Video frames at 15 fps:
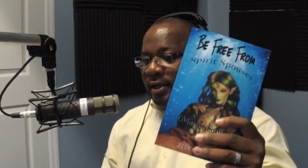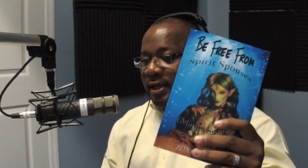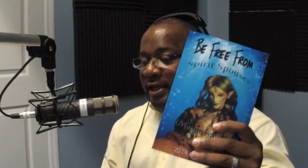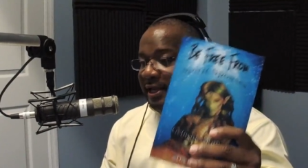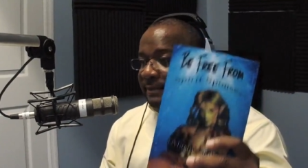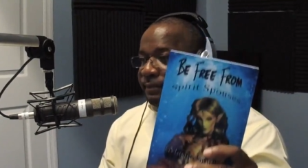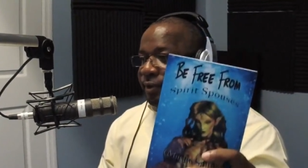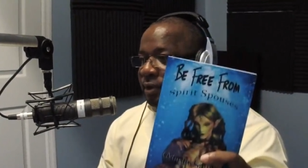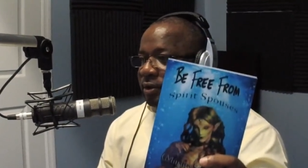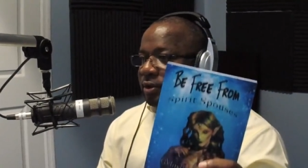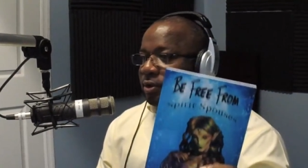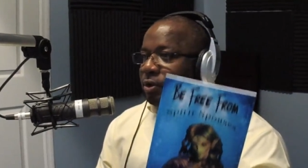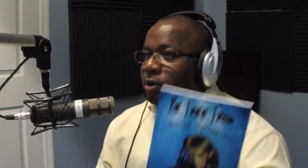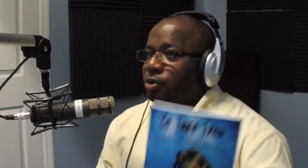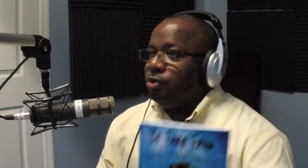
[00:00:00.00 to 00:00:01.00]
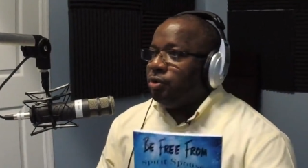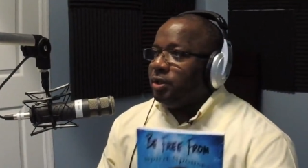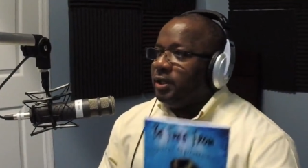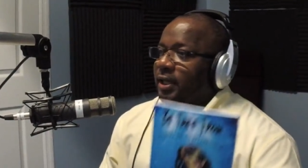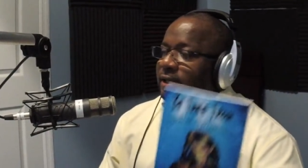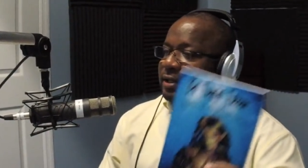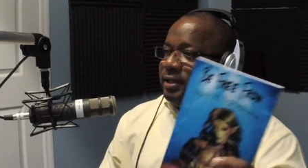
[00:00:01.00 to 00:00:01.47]
ebook or you
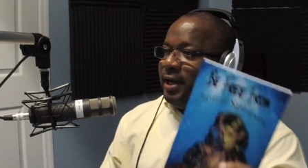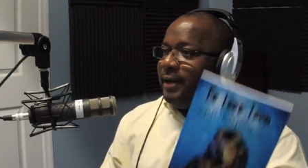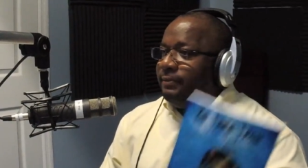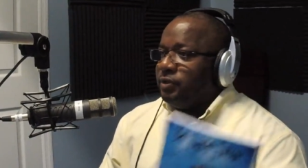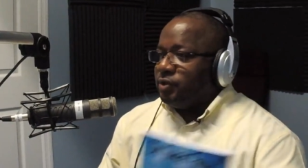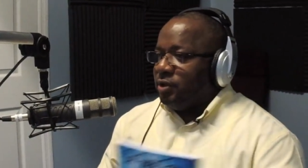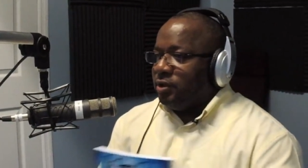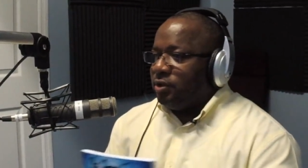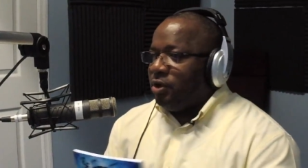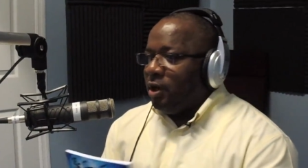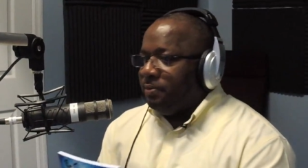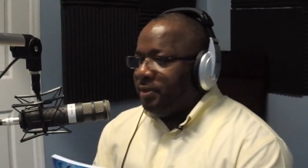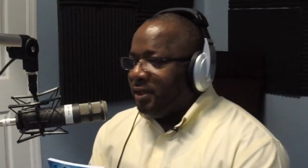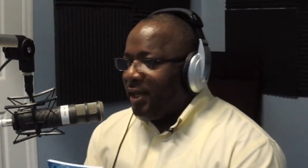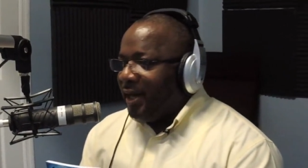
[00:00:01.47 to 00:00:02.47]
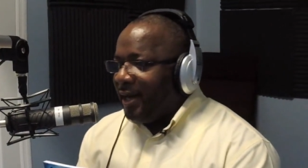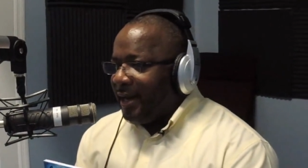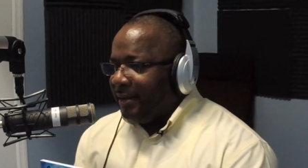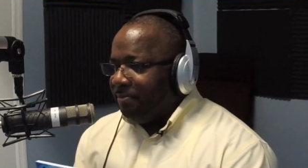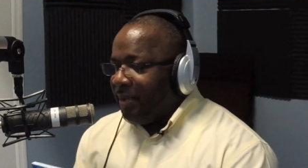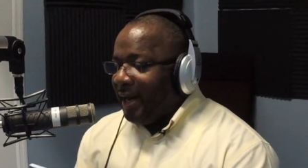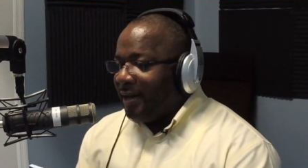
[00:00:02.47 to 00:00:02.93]
can get the Amazon copy, the
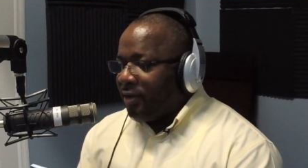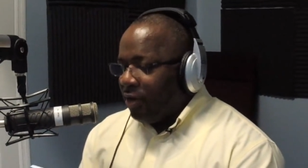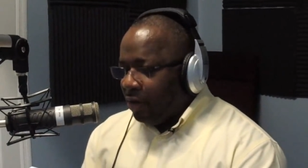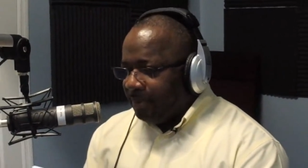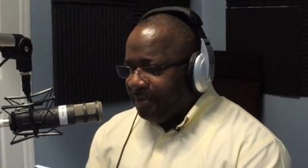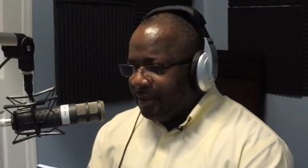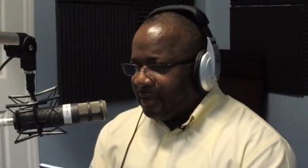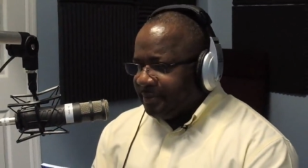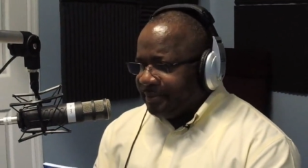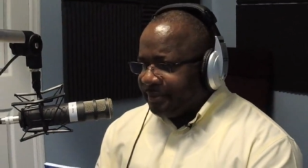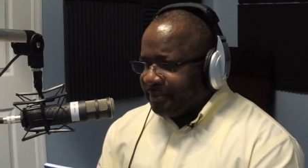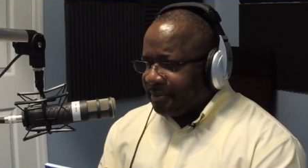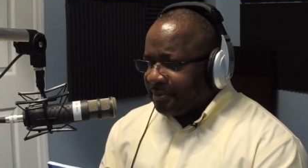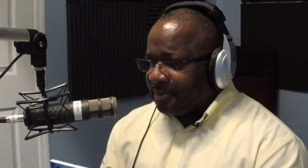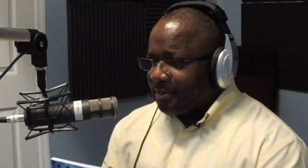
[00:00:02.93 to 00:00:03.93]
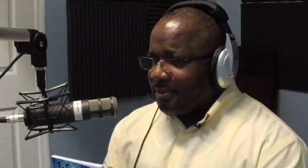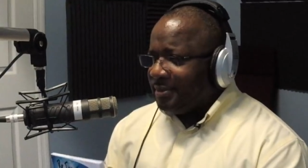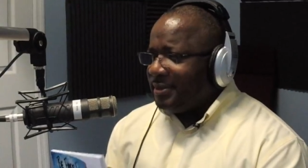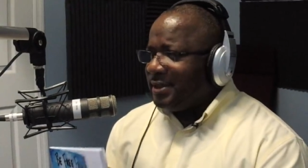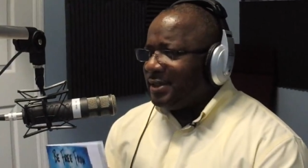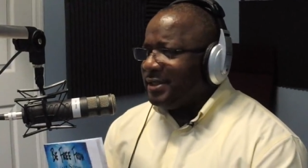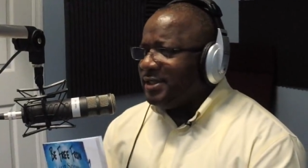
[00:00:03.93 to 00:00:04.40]
hardback copy.
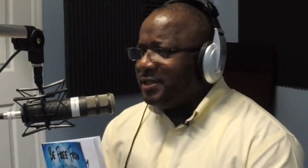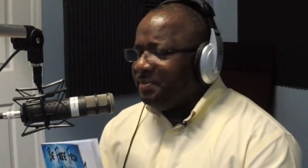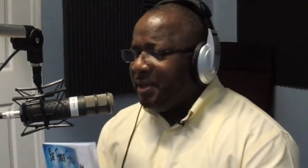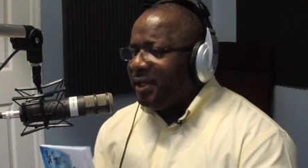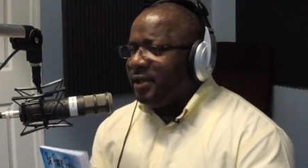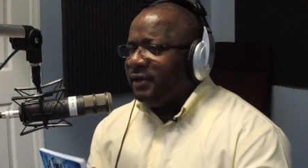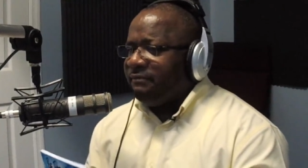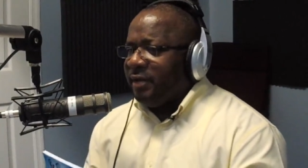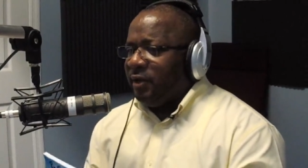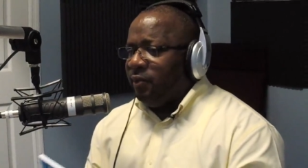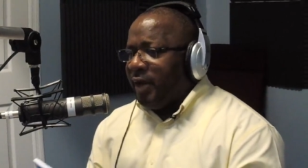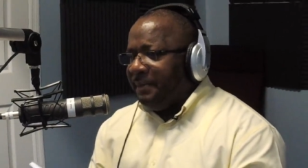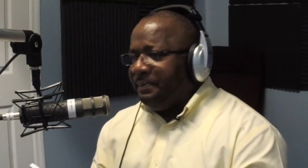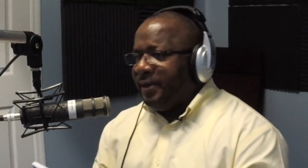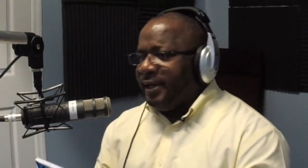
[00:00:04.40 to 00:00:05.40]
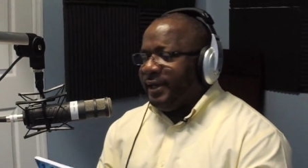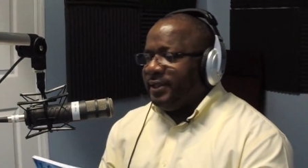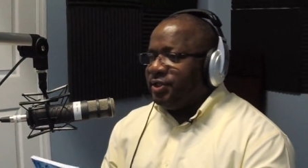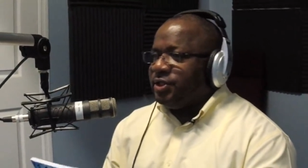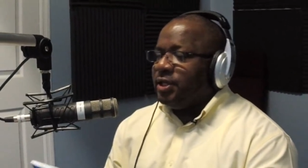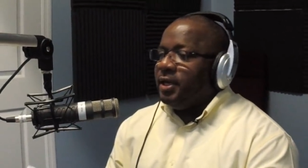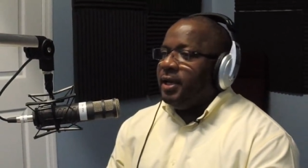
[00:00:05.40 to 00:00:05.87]
Speaking of my
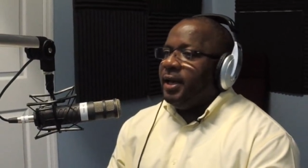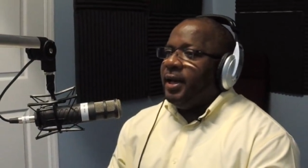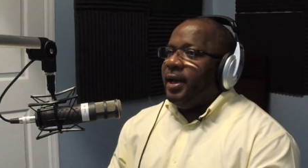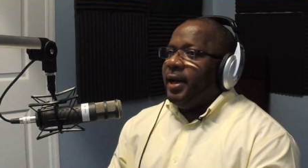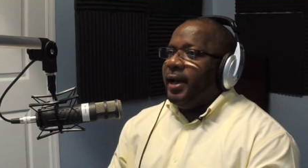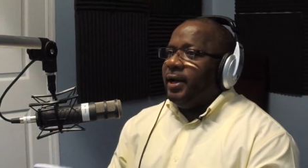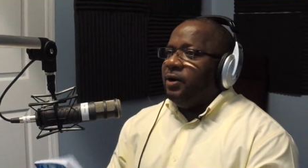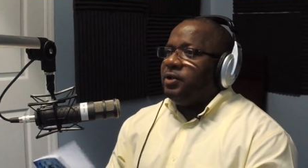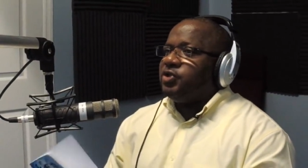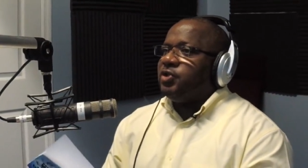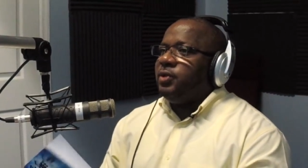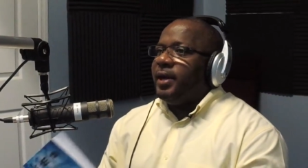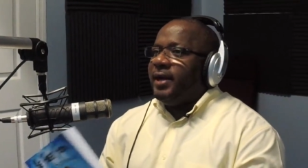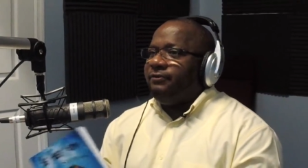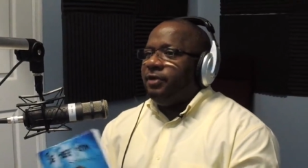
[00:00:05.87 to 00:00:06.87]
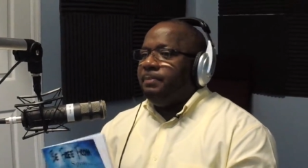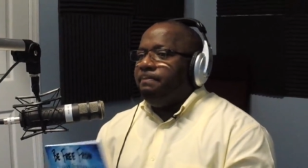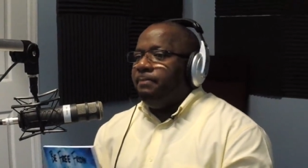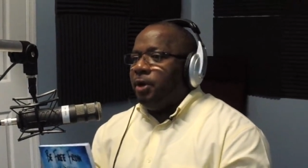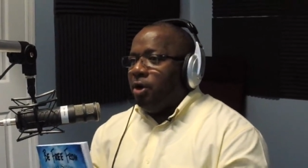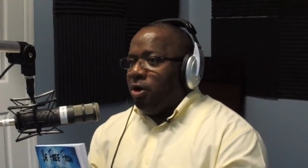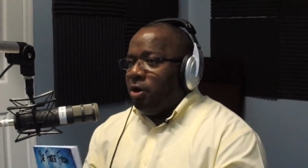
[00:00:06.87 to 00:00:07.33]
webpage, I also have a
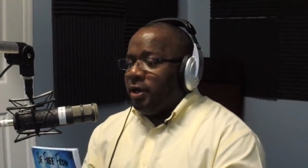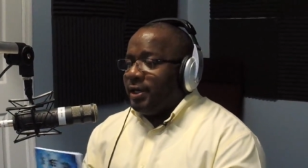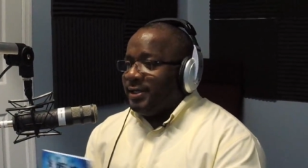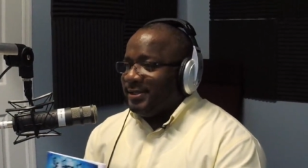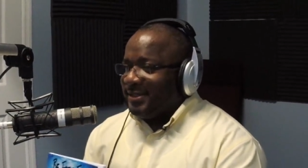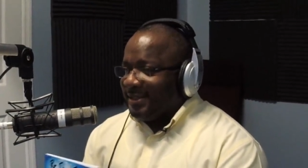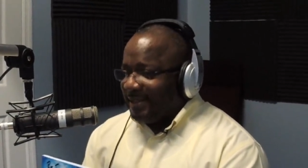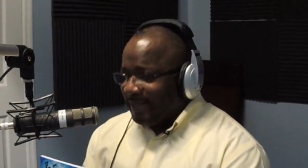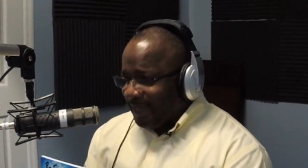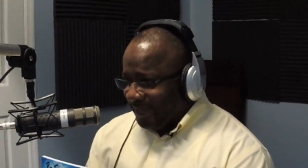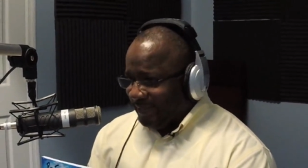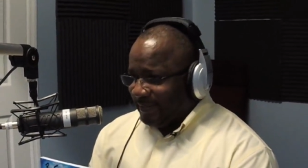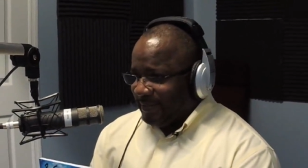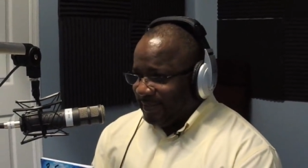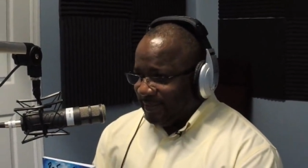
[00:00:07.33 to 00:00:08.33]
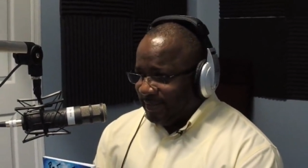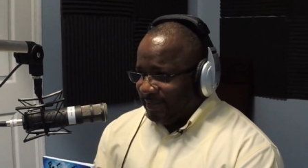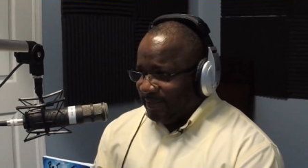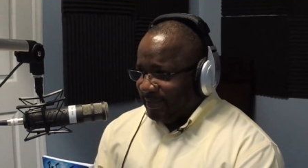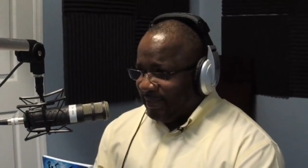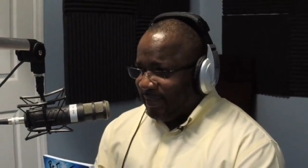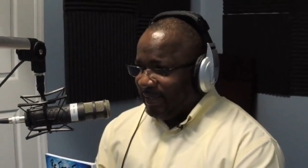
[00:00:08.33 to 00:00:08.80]
blog site,
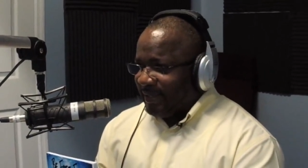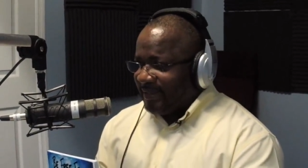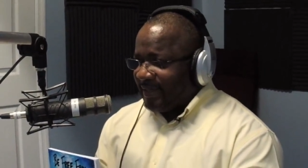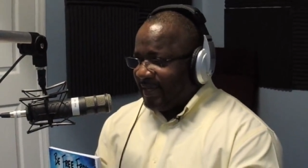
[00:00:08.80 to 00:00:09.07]
and that's